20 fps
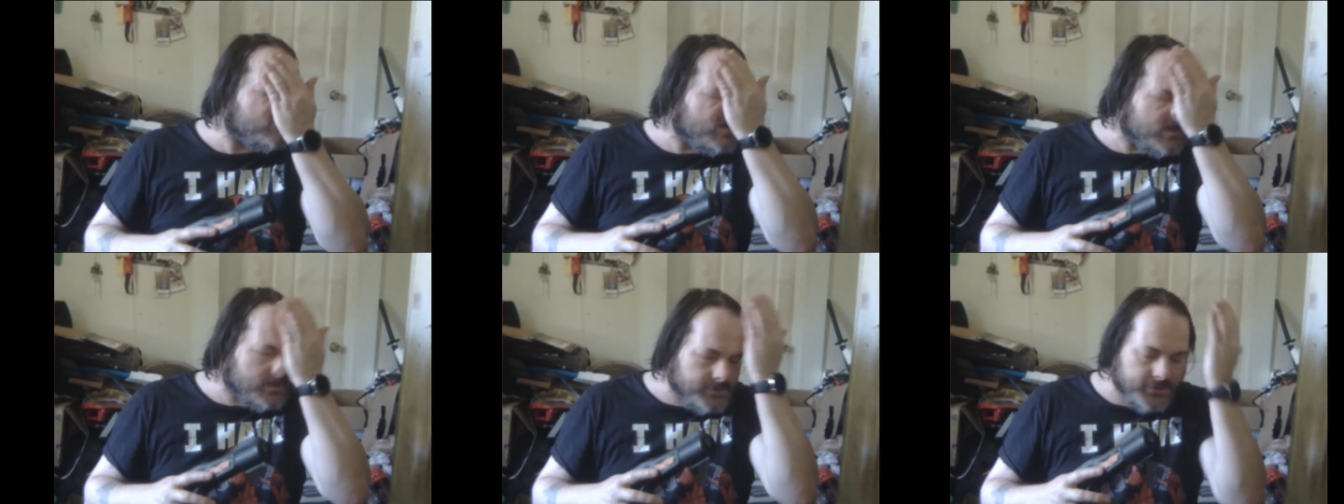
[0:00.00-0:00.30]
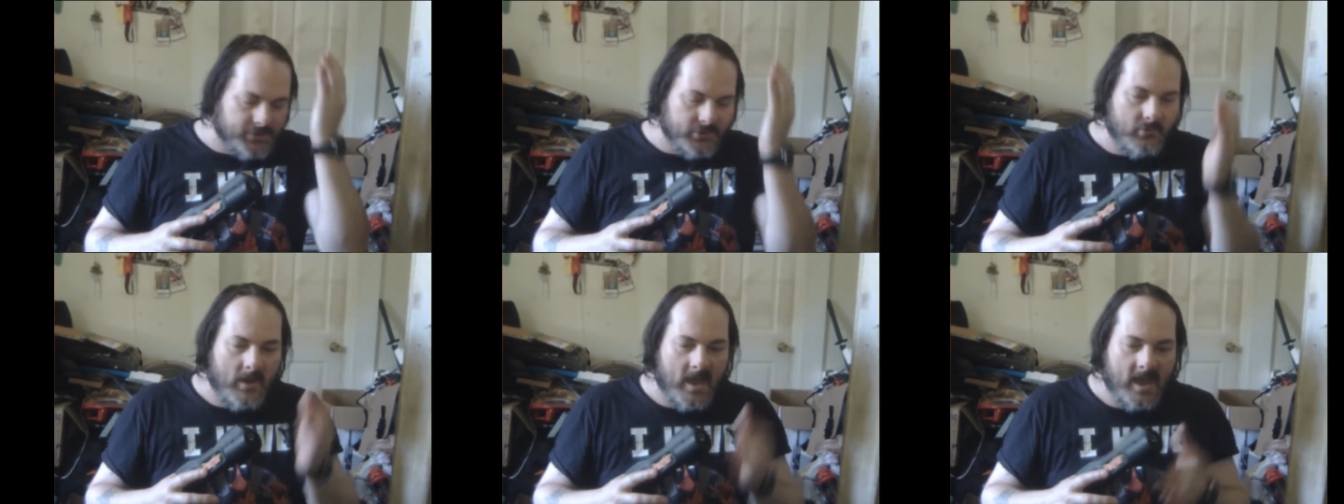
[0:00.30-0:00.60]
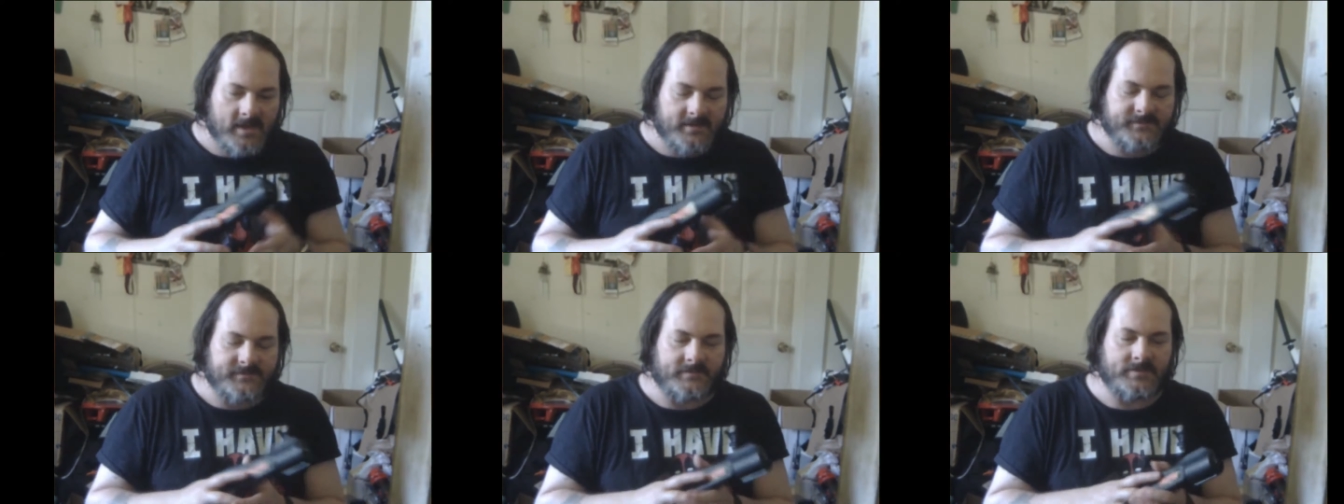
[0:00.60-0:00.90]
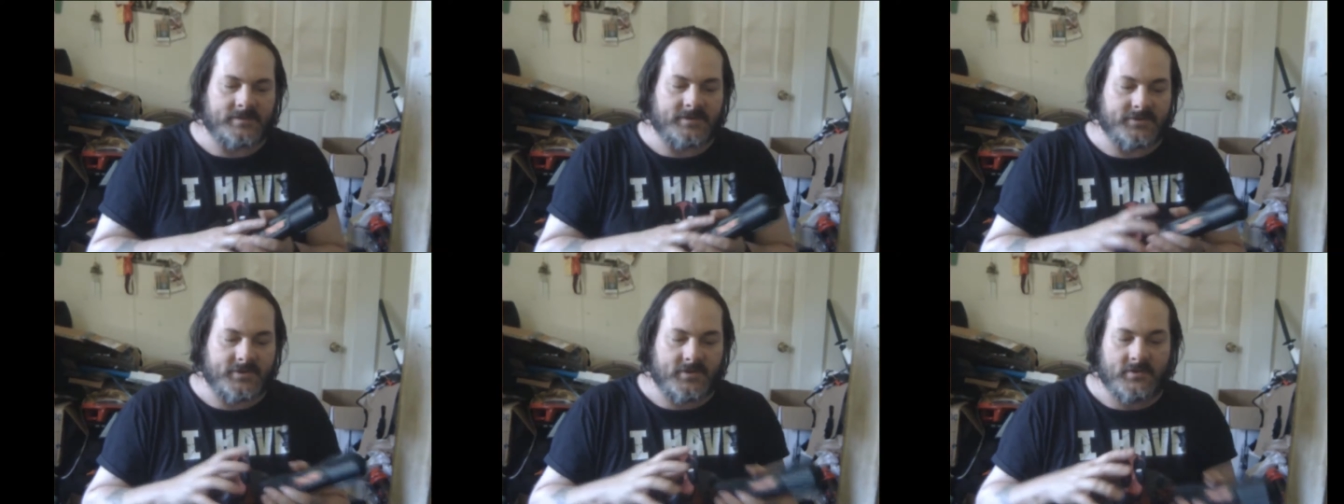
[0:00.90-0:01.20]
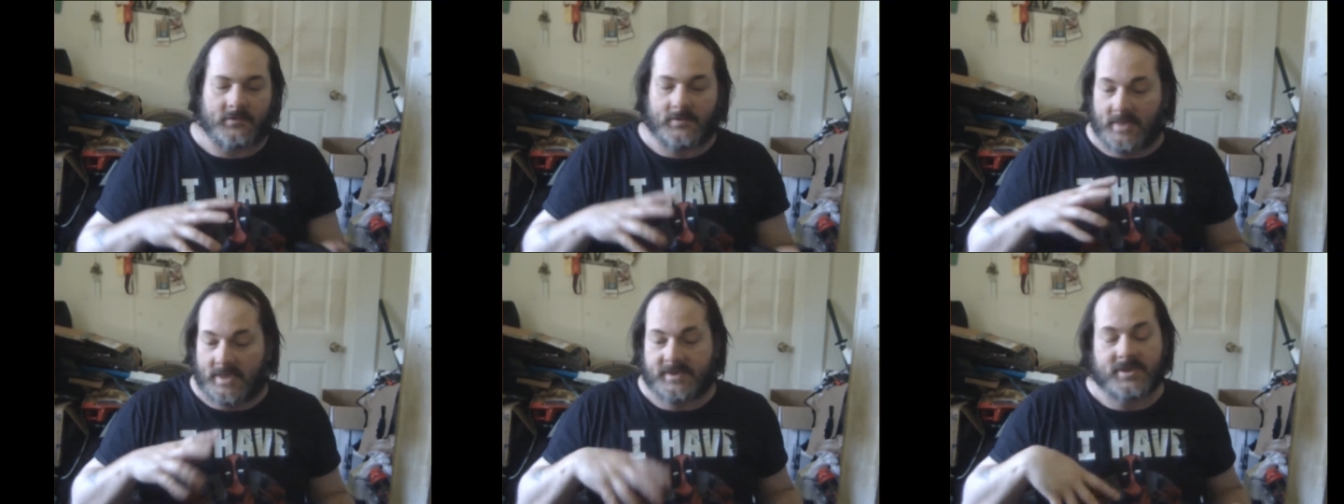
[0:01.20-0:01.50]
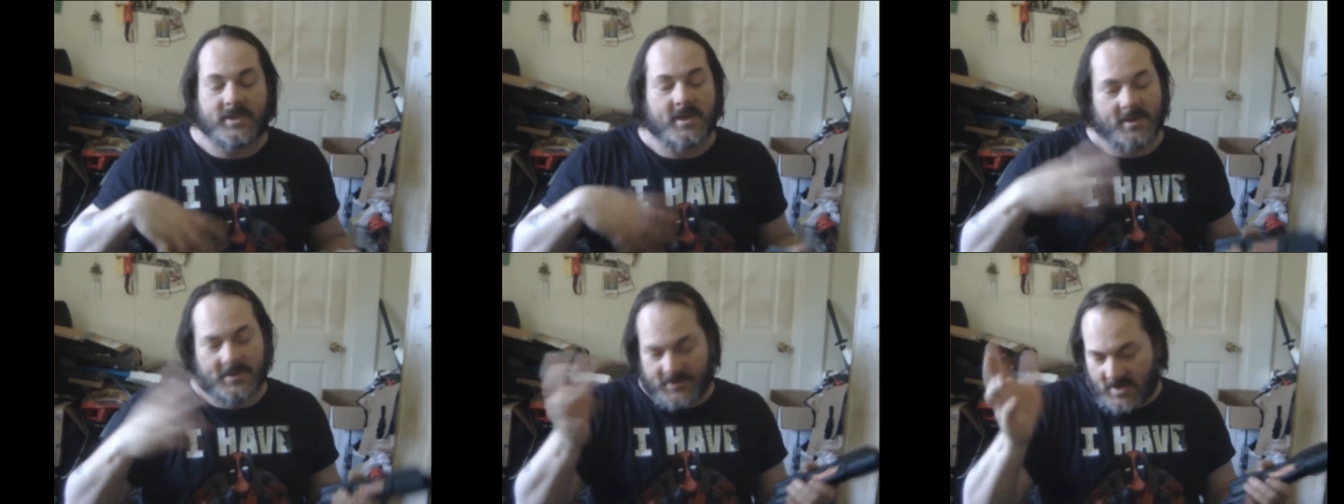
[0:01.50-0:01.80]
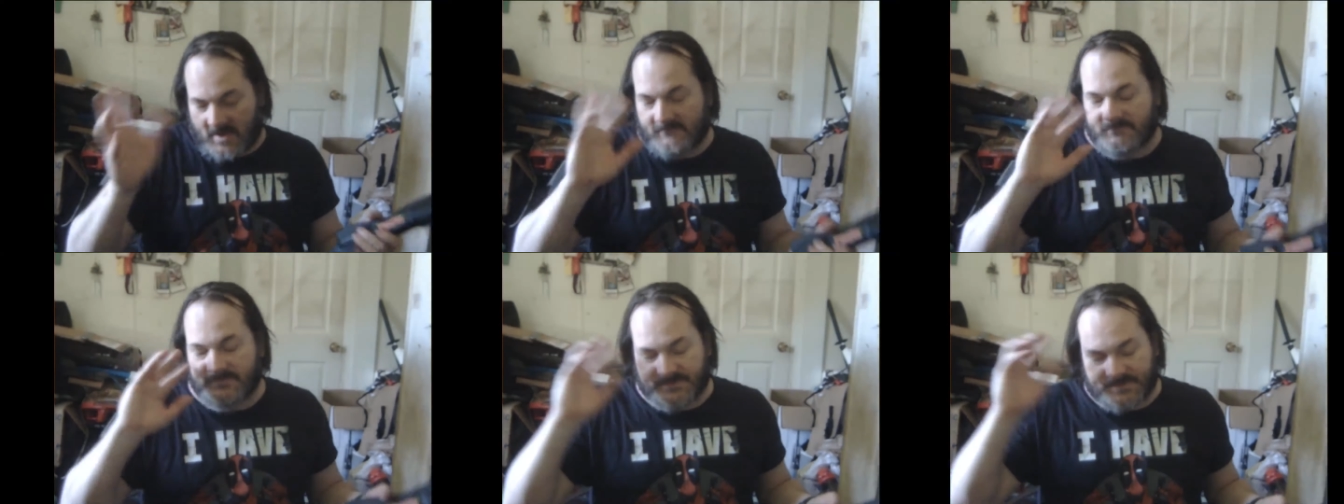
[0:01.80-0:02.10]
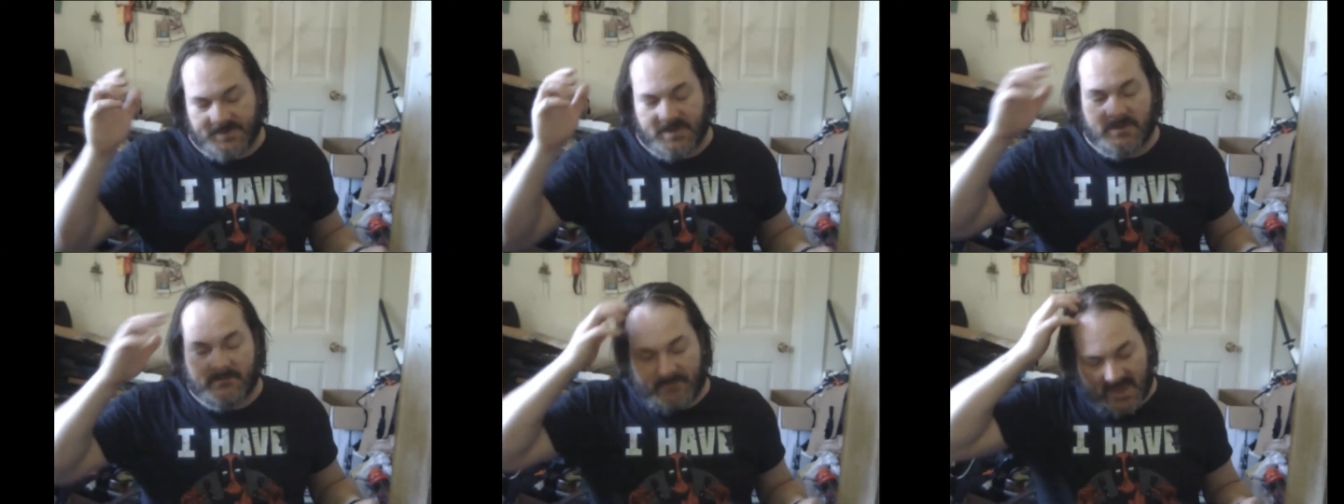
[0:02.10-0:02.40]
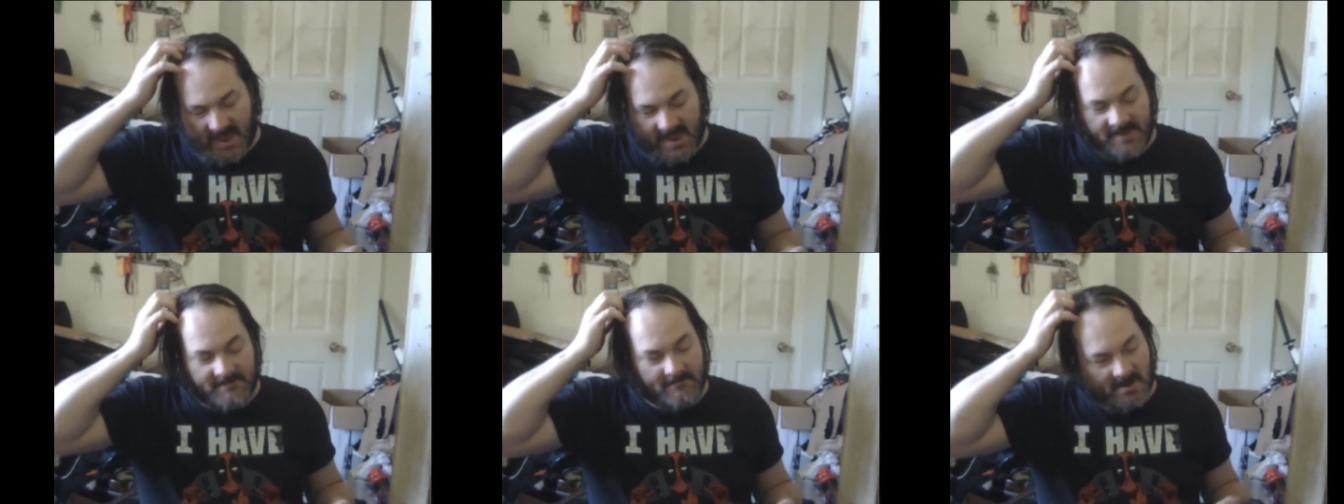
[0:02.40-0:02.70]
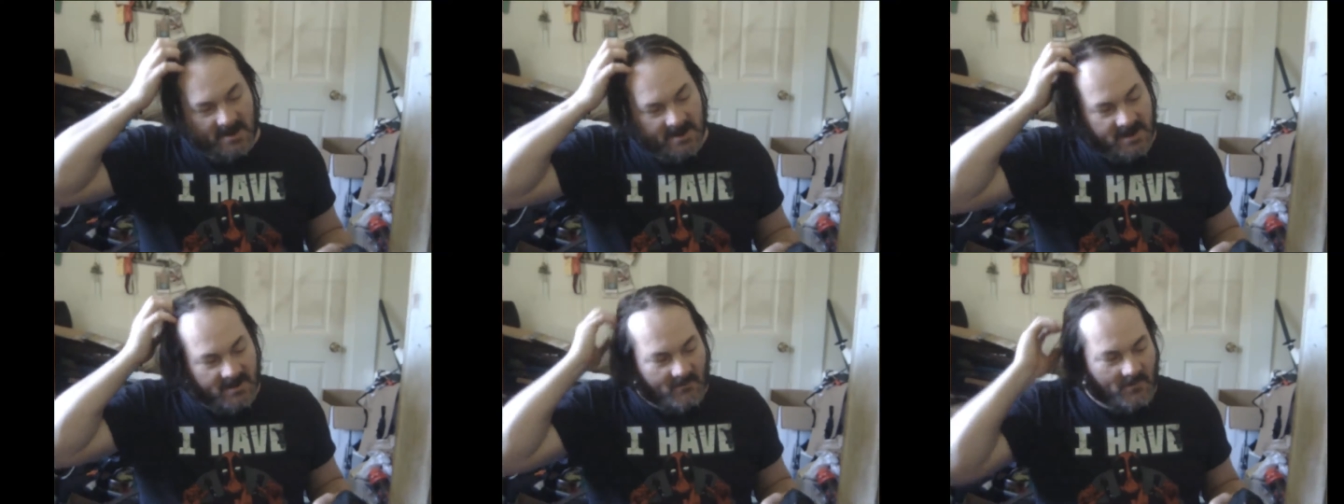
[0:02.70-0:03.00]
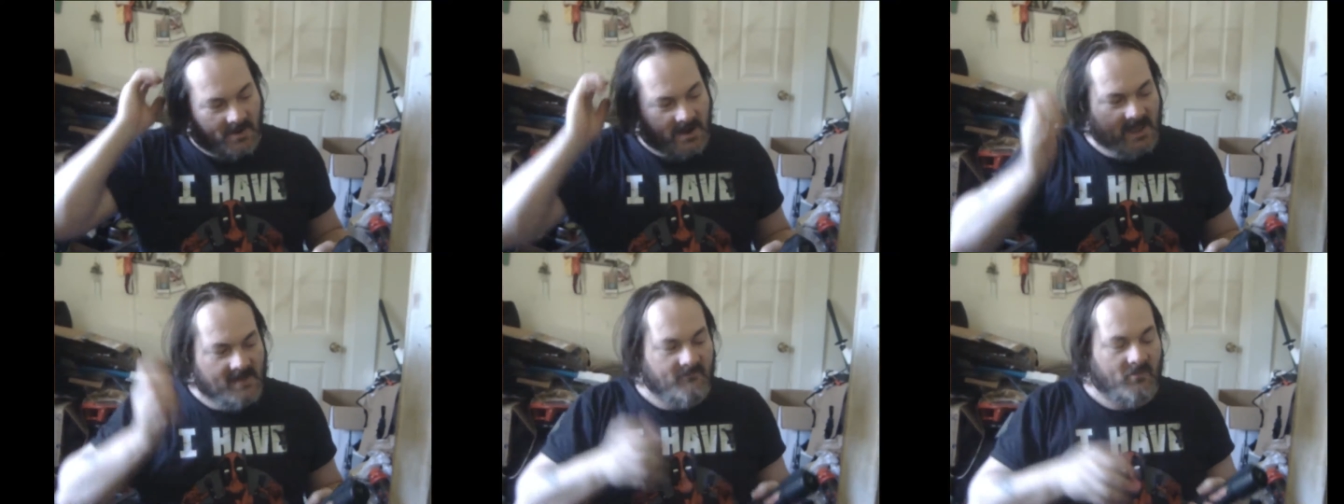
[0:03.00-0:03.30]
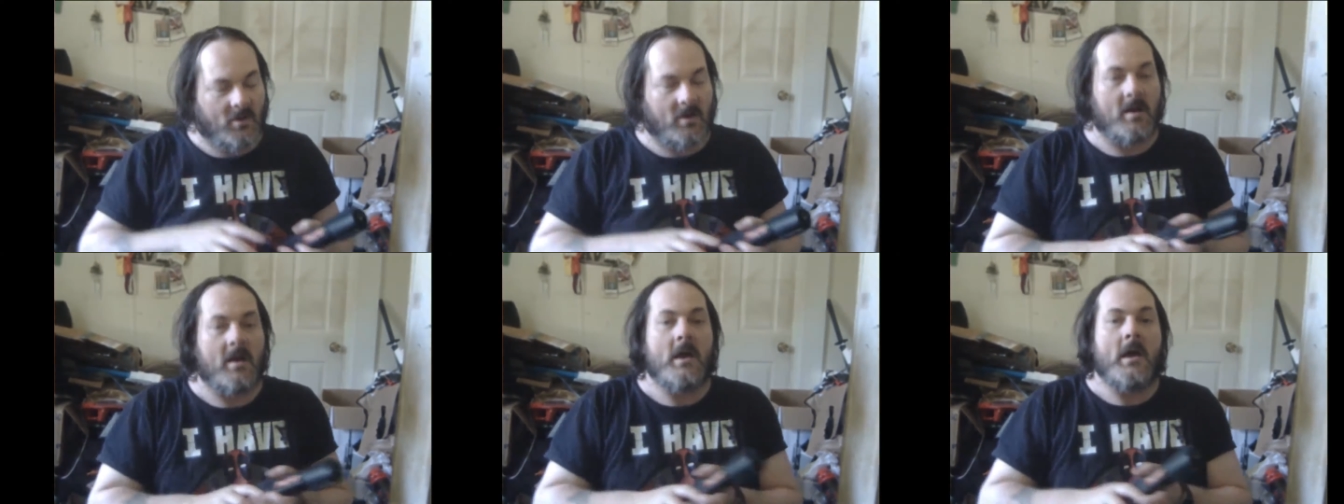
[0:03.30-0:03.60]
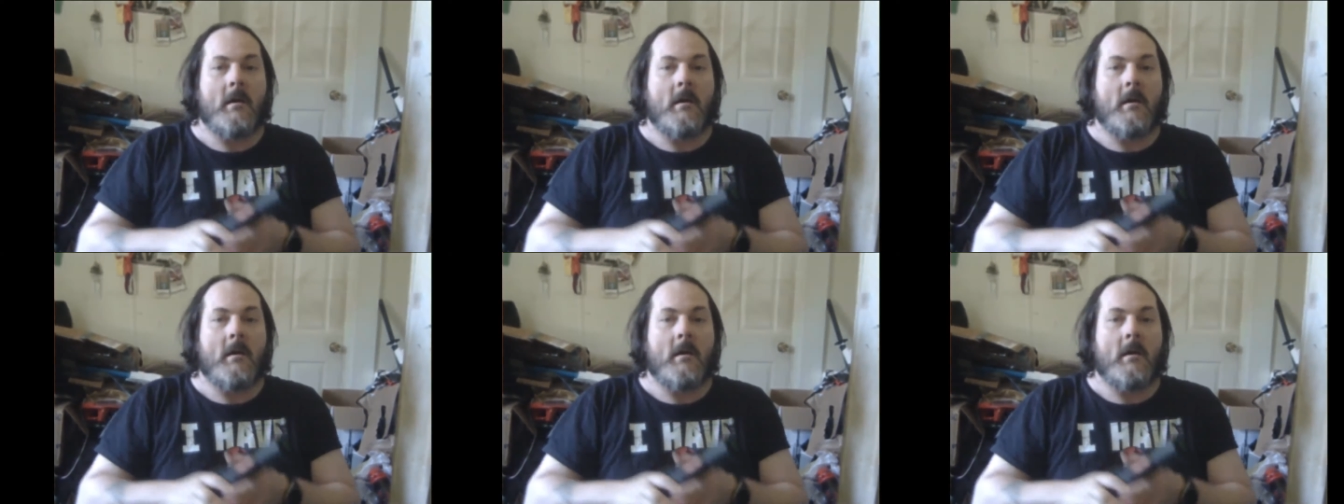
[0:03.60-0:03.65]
you actually, like, yeah, you obviously you paid money or whatever,